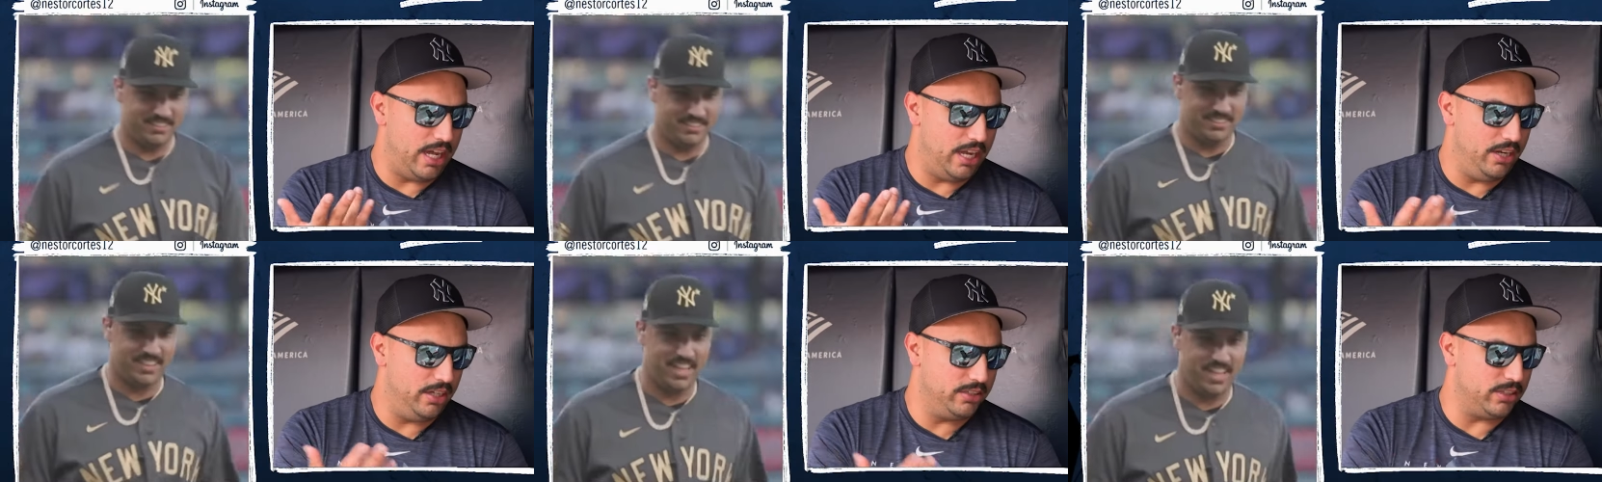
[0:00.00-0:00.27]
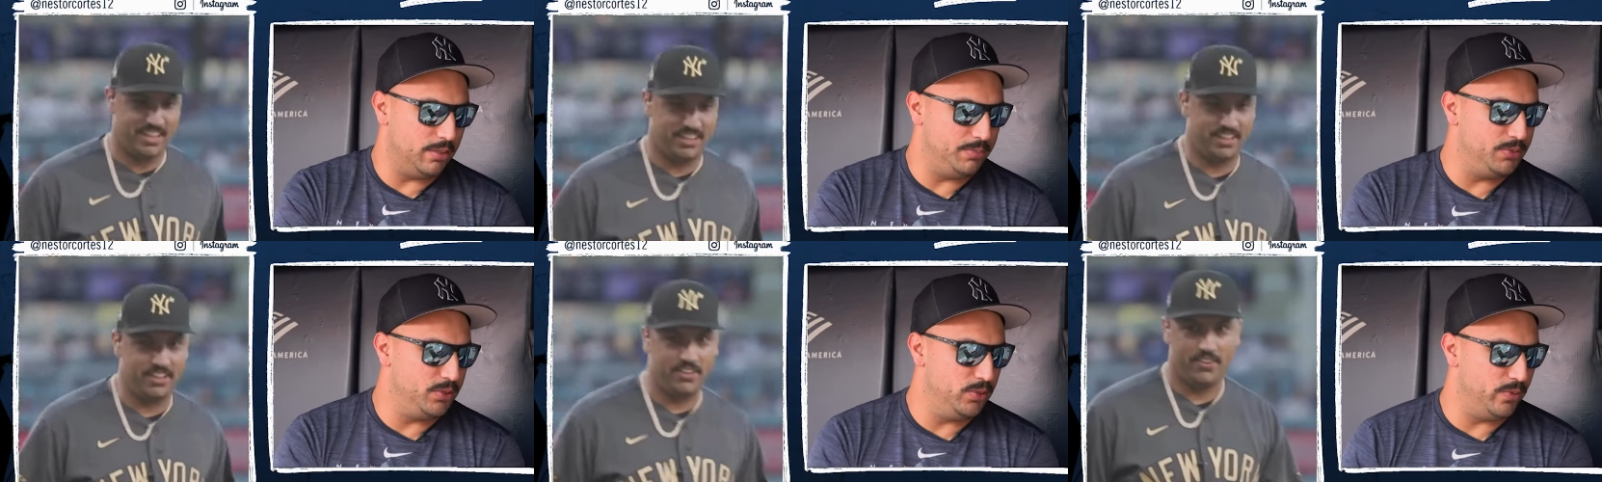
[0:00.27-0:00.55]
Speaker 1: I
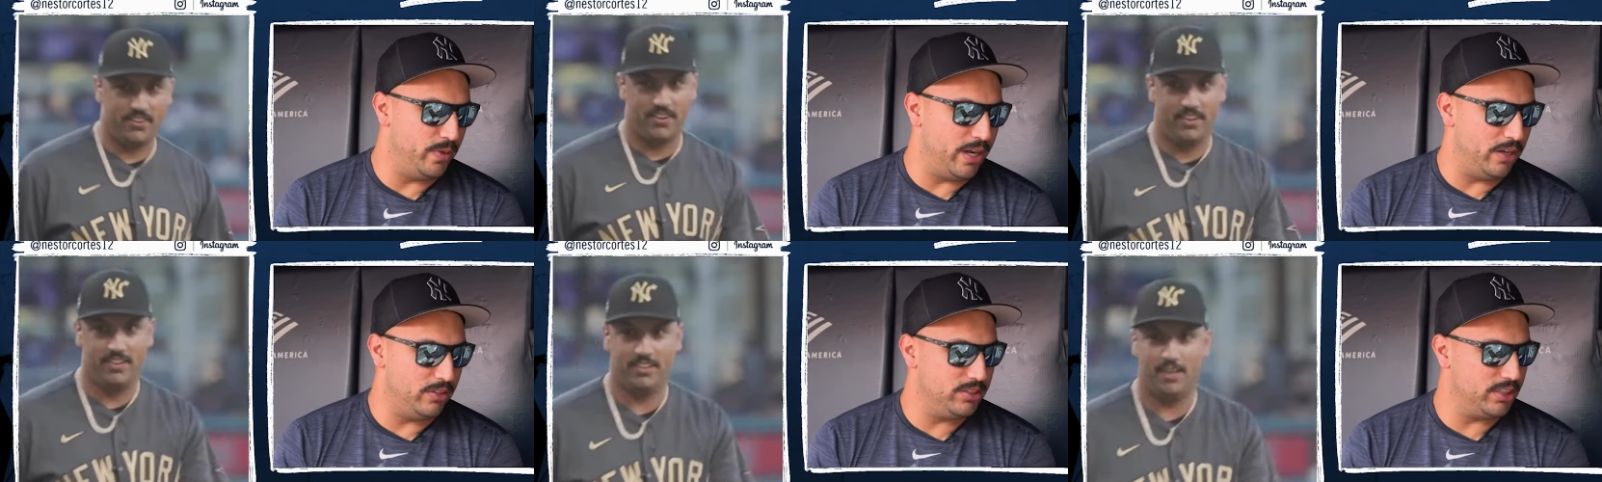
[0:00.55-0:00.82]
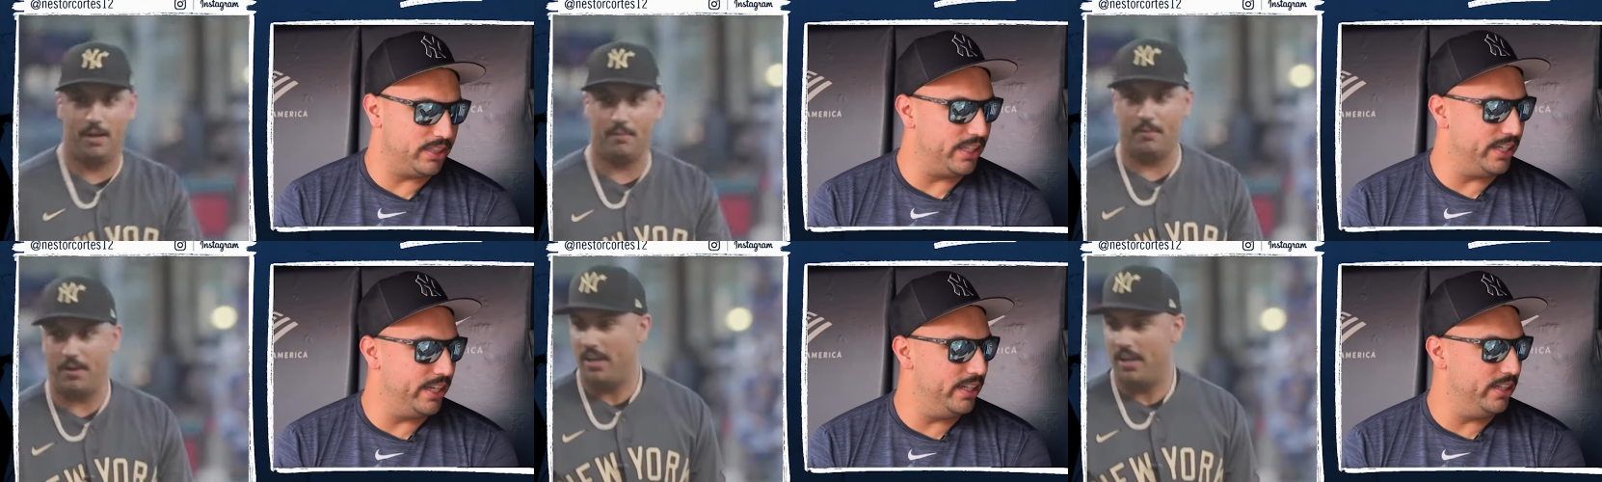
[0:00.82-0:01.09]
looked up to when I
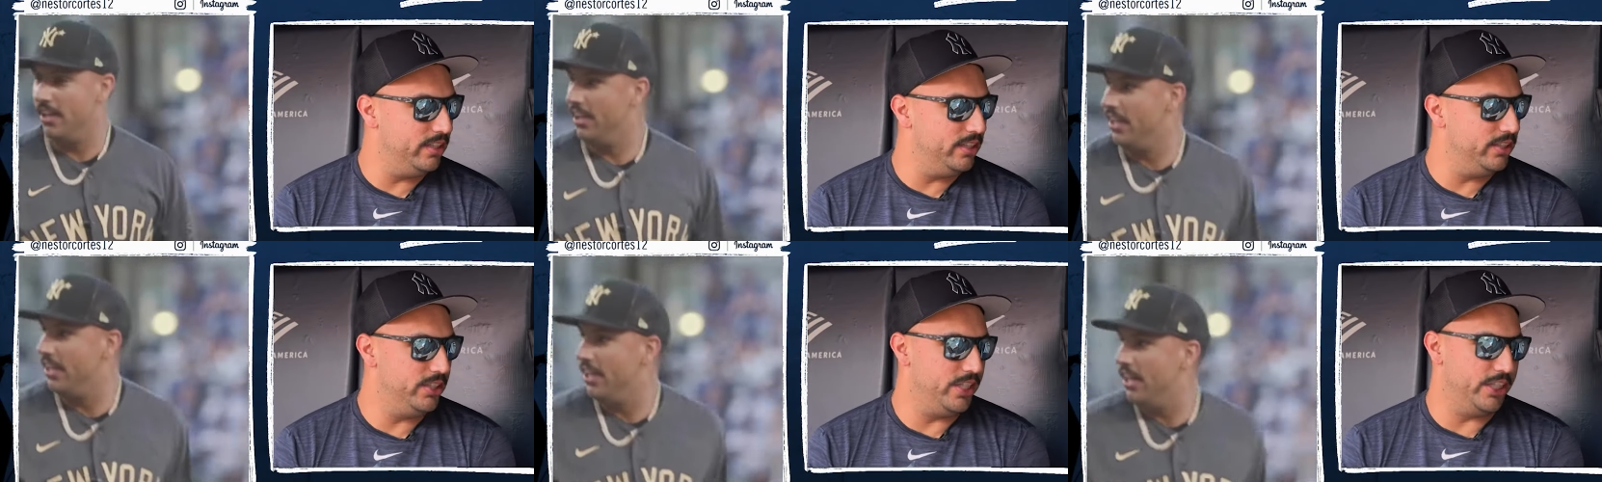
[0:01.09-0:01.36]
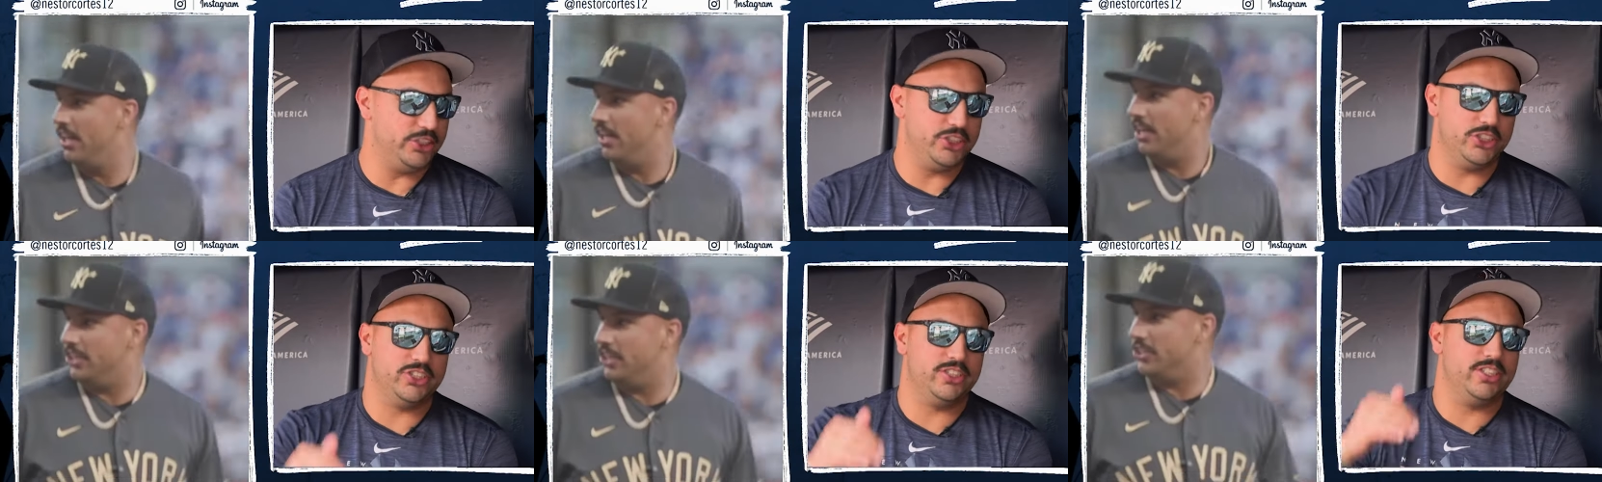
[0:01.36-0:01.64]
was a kid.
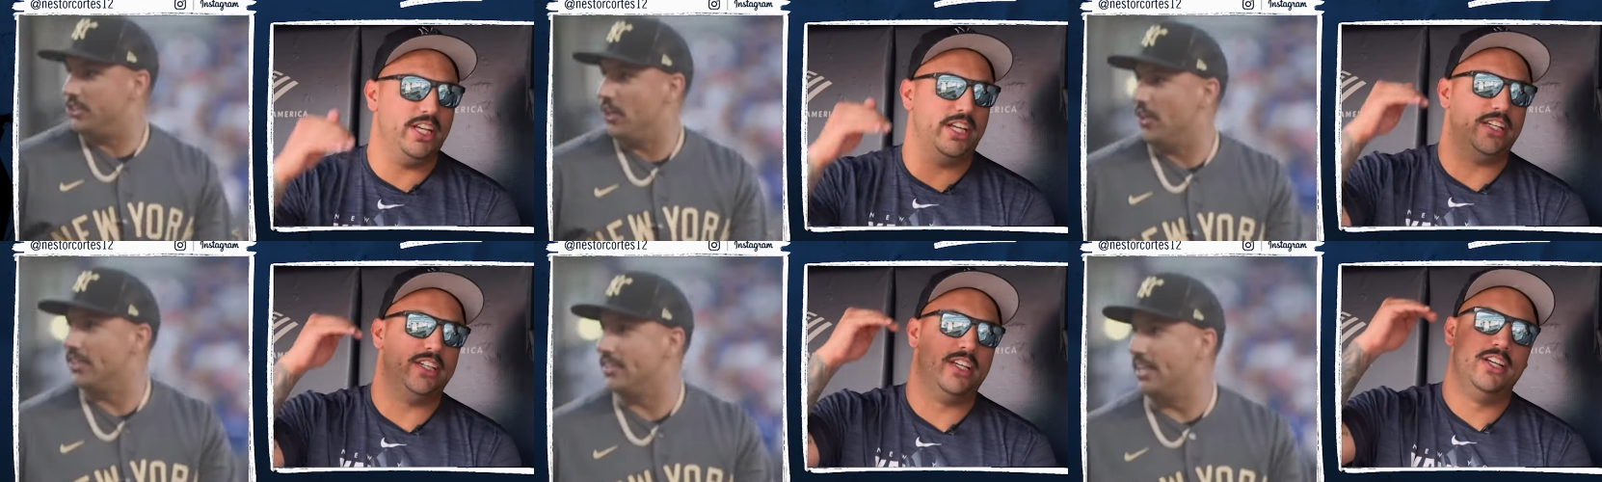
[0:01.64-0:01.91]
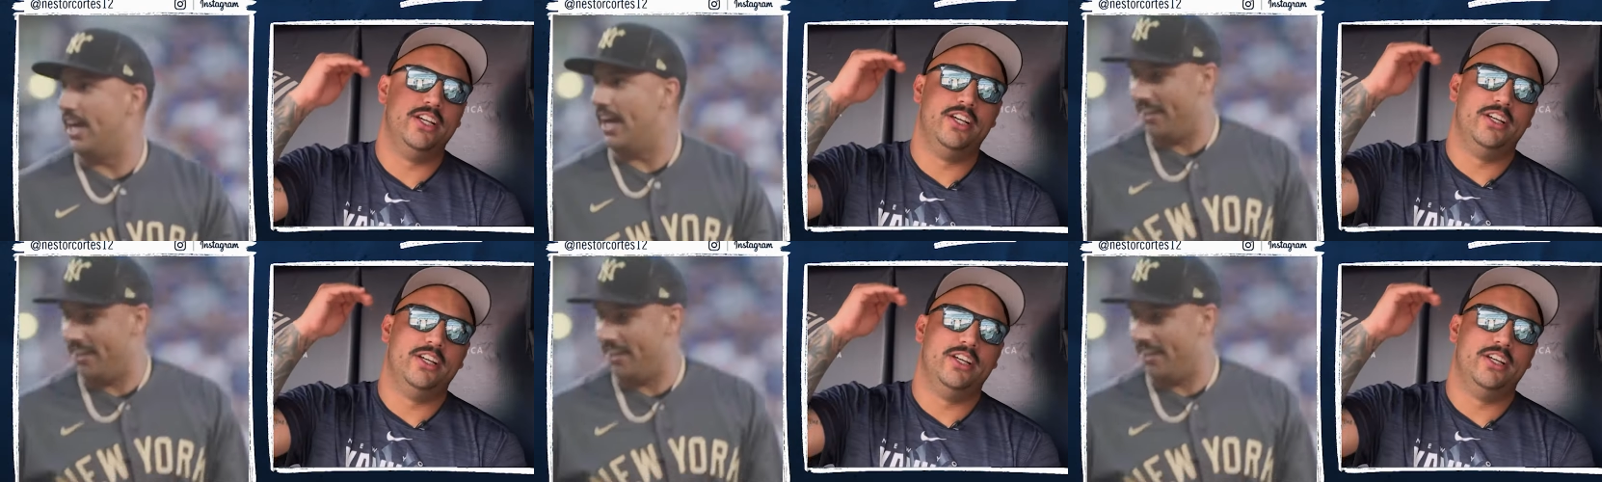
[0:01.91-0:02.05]
That just like